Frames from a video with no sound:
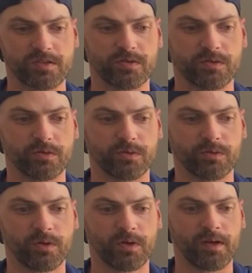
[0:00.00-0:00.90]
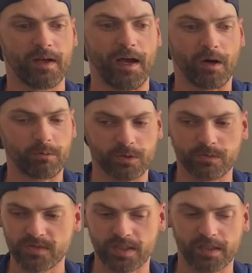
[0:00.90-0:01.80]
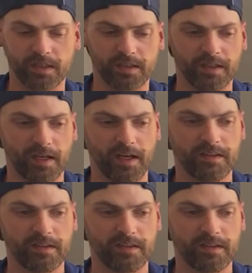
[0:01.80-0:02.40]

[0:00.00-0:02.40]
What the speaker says: to albums and